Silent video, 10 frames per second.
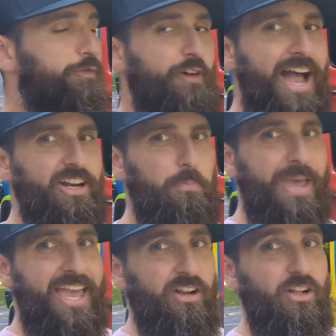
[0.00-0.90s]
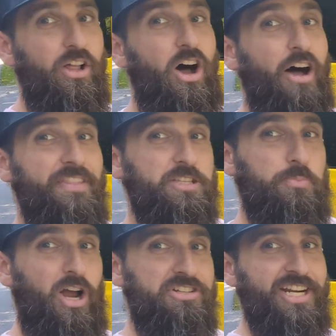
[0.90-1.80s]
final panel on this
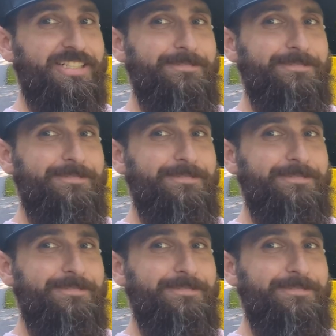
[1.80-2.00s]
project.